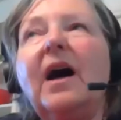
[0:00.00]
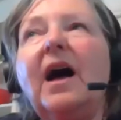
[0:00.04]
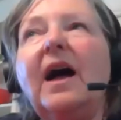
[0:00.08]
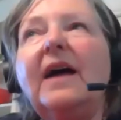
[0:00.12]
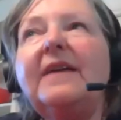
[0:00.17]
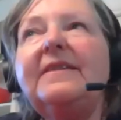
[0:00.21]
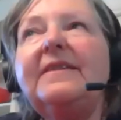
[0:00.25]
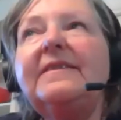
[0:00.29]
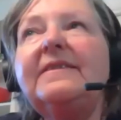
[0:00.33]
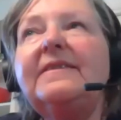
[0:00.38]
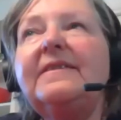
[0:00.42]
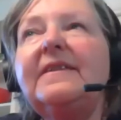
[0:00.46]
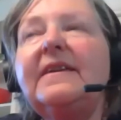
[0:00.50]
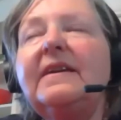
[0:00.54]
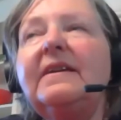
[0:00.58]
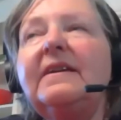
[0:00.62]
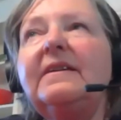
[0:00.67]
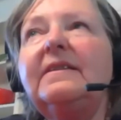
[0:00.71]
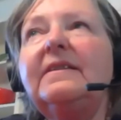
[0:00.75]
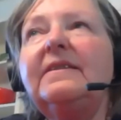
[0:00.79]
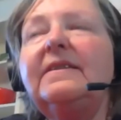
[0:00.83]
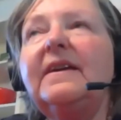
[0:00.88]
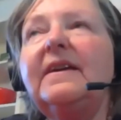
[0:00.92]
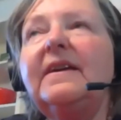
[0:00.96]
I think
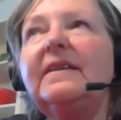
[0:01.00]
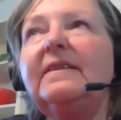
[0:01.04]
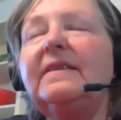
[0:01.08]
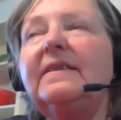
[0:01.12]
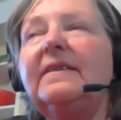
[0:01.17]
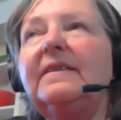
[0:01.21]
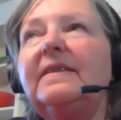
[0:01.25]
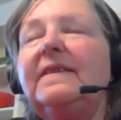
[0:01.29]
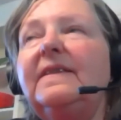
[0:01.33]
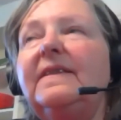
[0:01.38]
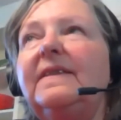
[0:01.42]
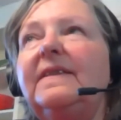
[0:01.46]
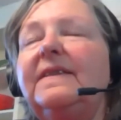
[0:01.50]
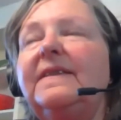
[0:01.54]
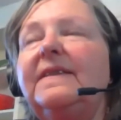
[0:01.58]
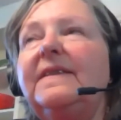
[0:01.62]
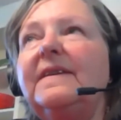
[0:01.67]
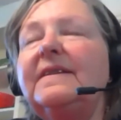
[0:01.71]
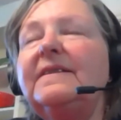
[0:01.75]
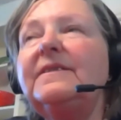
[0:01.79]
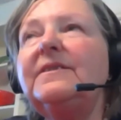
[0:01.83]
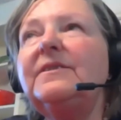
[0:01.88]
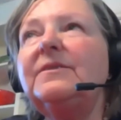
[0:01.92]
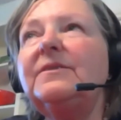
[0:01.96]
that
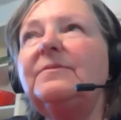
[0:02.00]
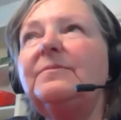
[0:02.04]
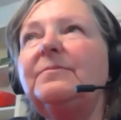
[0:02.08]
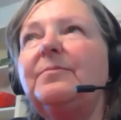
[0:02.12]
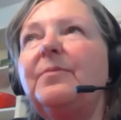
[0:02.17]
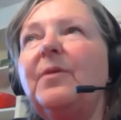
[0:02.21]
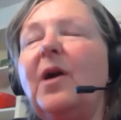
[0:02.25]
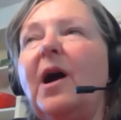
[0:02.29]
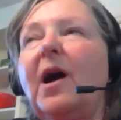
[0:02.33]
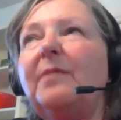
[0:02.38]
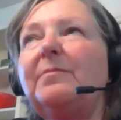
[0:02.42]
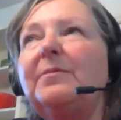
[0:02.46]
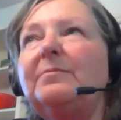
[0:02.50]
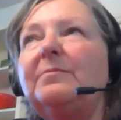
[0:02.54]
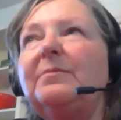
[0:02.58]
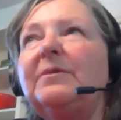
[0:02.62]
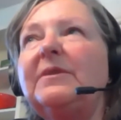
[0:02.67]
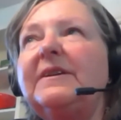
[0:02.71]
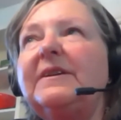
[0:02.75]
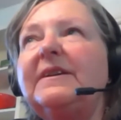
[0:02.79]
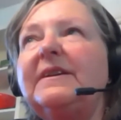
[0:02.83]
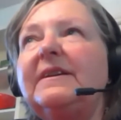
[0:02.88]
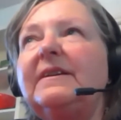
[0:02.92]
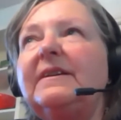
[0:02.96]
this
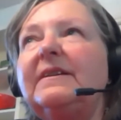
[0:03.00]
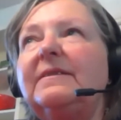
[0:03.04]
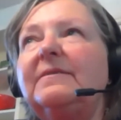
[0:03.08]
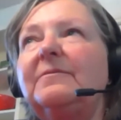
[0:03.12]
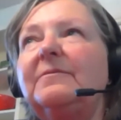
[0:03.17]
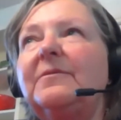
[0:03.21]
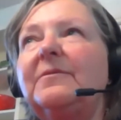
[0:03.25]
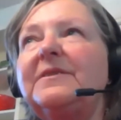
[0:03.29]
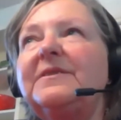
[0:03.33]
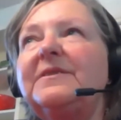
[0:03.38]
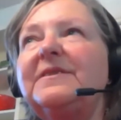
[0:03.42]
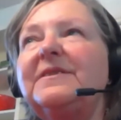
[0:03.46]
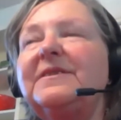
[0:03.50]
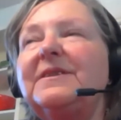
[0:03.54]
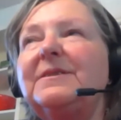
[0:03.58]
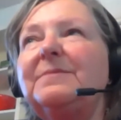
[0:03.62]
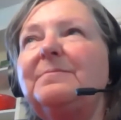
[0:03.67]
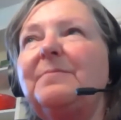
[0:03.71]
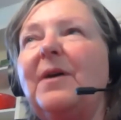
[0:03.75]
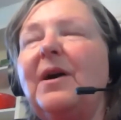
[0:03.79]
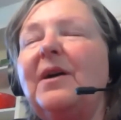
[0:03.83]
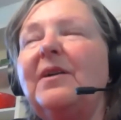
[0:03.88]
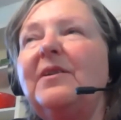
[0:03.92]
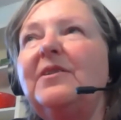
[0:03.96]
probably was
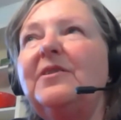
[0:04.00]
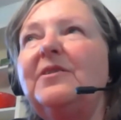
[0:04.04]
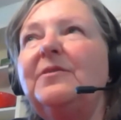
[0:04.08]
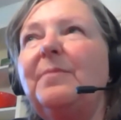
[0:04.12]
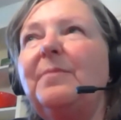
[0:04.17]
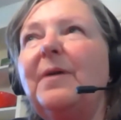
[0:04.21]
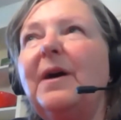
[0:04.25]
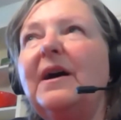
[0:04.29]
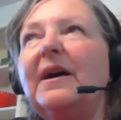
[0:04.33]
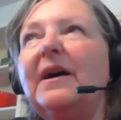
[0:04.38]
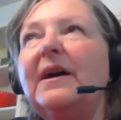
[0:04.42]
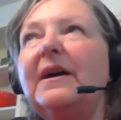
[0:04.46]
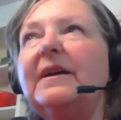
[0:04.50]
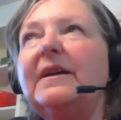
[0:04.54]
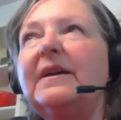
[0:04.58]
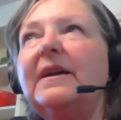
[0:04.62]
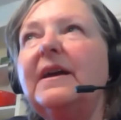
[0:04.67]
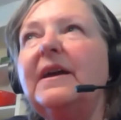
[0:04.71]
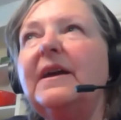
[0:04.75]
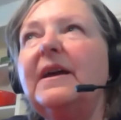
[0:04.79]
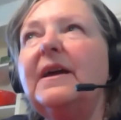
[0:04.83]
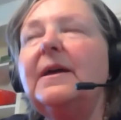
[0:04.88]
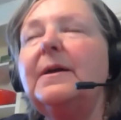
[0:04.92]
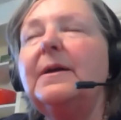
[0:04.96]
inspired by
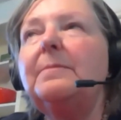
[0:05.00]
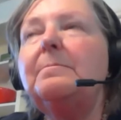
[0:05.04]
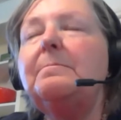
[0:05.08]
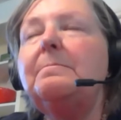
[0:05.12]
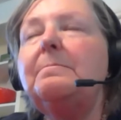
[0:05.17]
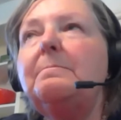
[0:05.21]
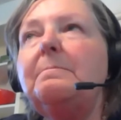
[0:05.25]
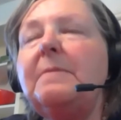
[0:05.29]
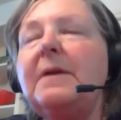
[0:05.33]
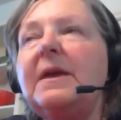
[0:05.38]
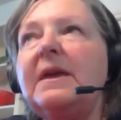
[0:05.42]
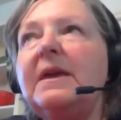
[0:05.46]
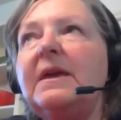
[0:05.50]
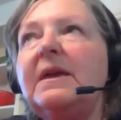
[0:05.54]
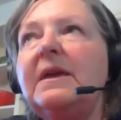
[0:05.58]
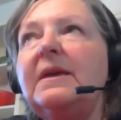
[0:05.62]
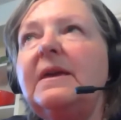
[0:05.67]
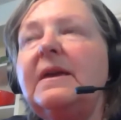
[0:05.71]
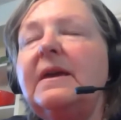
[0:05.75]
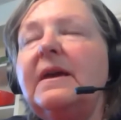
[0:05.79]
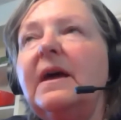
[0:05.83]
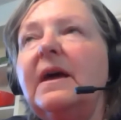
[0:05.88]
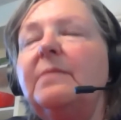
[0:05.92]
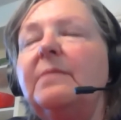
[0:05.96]

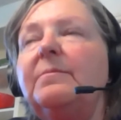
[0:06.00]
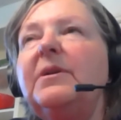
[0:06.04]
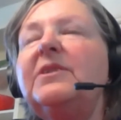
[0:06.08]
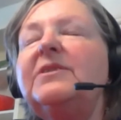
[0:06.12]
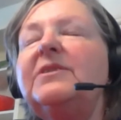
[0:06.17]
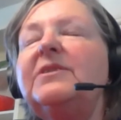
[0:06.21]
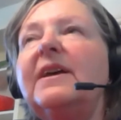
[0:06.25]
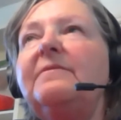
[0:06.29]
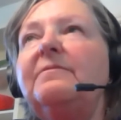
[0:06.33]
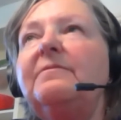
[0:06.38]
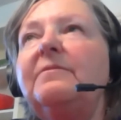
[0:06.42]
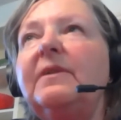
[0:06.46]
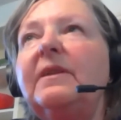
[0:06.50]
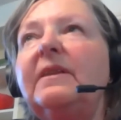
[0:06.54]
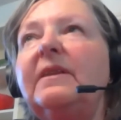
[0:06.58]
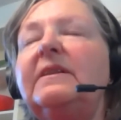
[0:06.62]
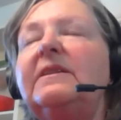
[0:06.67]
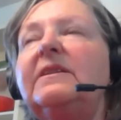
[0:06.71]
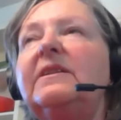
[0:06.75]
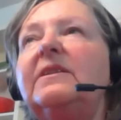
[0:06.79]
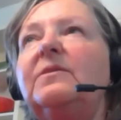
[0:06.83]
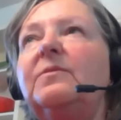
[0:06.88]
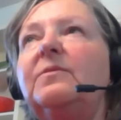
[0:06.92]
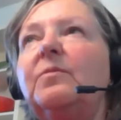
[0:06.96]
me because I really
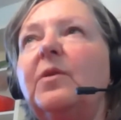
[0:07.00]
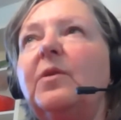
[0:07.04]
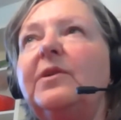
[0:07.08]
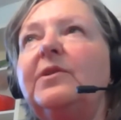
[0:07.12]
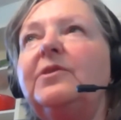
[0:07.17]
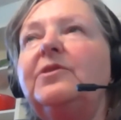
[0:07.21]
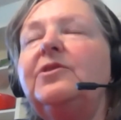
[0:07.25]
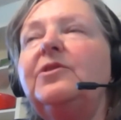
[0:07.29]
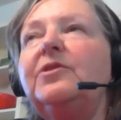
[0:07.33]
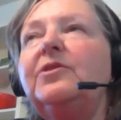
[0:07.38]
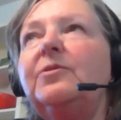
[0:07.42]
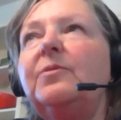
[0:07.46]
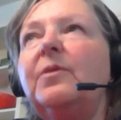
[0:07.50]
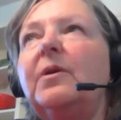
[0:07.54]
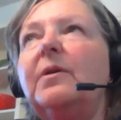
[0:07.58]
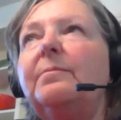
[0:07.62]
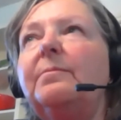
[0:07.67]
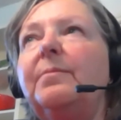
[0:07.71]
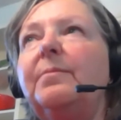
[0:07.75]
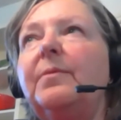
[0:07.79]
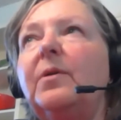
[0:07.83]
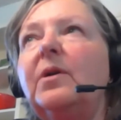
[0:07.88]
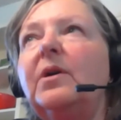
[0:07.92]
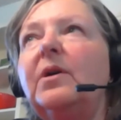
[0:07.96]
didn't want to do a
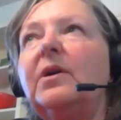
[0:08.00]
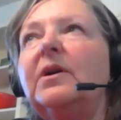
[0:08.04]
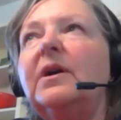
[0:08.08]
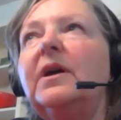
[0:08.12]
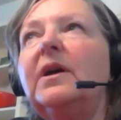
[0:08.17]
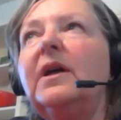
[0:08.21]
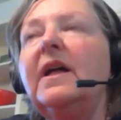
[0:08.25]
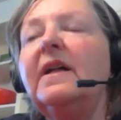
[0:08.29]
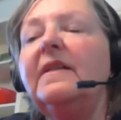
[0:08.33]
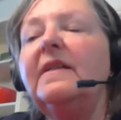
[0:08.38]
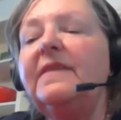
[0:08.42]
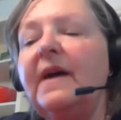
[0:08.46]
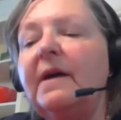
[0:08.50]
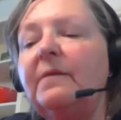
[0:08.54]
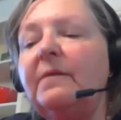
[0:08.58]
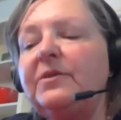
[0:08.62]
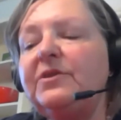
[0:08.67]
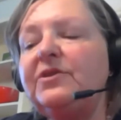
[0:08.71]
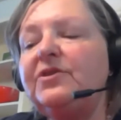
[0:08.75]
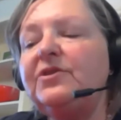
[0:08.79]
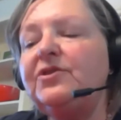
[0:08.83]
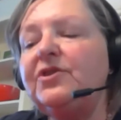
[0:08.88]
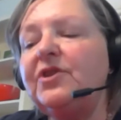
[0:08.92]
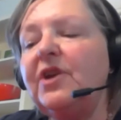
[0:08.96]
book that
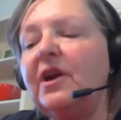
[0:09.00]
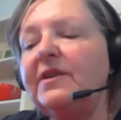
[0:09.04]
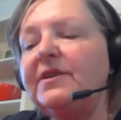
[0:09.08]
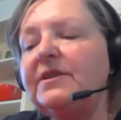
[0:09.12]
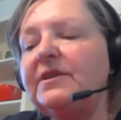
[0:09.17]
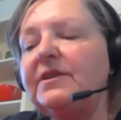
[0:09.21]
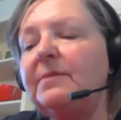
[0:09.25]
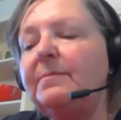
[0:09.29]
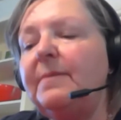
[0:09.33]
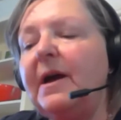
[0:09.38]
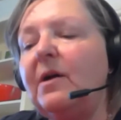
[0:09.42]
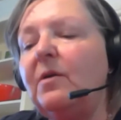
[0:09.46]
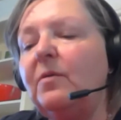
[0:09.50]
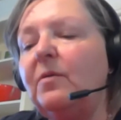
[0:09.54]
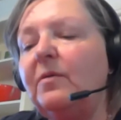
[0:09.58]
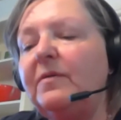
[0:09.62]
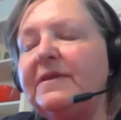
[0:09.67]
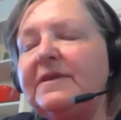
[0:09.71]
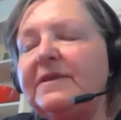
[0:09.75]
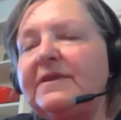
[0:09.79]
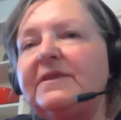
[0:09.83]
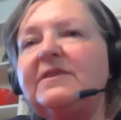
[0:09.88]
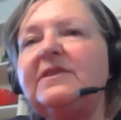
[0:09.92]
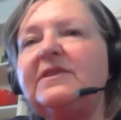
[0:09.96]
was just about
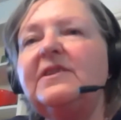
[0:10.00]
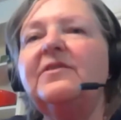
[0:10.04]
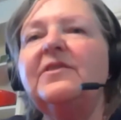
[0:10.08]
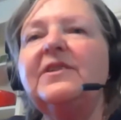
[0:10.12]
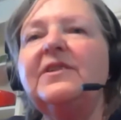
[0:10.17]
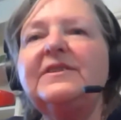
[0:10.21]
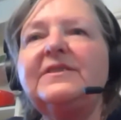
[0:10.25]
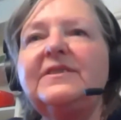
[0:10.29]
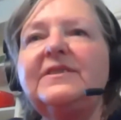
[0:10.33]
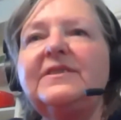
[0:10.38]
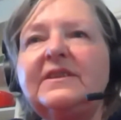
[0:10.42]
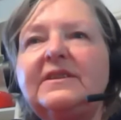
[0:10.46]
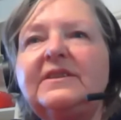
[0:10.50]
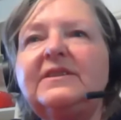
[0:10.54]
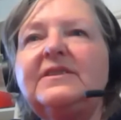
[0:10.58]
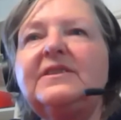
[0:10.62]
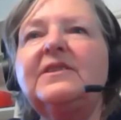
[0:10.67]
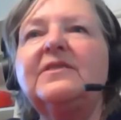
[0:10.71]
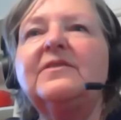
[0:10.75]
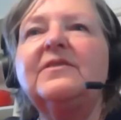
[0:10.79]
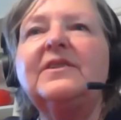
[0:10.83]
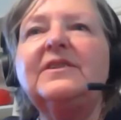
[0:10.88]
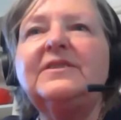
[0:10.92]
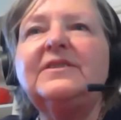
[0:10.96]
this series, this
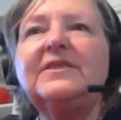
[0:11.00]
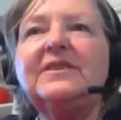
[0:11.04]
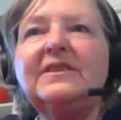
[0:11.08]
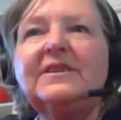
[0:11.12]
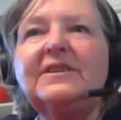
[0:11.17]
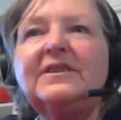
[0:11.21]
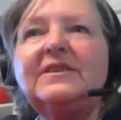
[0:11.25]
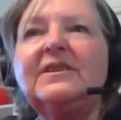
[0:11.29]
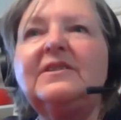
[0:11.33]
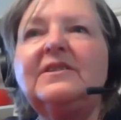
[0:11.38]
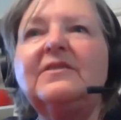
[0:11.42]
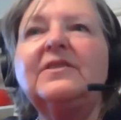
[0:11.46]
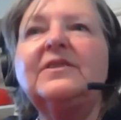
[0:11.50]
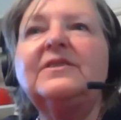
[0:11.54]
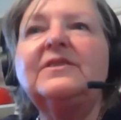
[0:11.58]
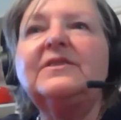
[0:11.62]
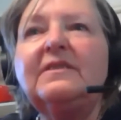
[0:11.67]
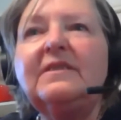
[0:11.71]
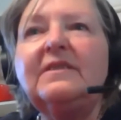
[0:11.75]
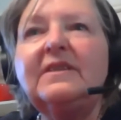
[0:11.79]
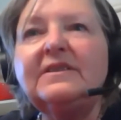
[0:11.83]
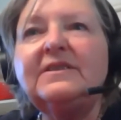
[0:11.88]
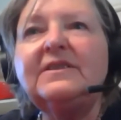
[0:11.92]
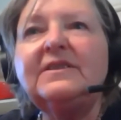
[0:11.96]
series, this series,
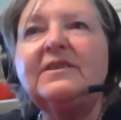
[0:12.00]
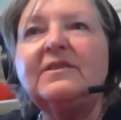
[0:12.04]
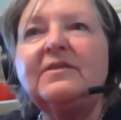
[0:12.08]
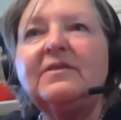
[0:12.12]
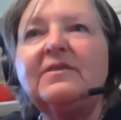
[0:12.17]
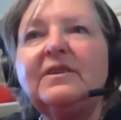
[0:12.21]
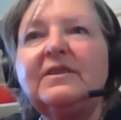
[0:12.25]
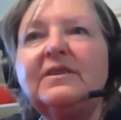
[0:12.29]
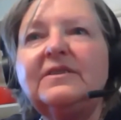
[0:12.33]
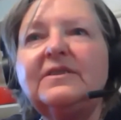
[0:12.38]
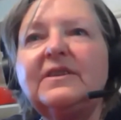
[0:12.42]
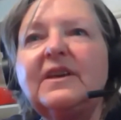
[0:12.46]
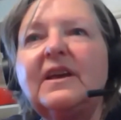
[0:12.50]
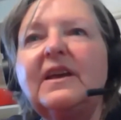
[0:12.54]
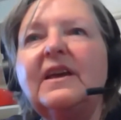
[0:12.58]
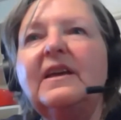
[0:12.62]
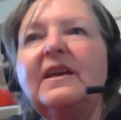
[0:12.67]
and this series.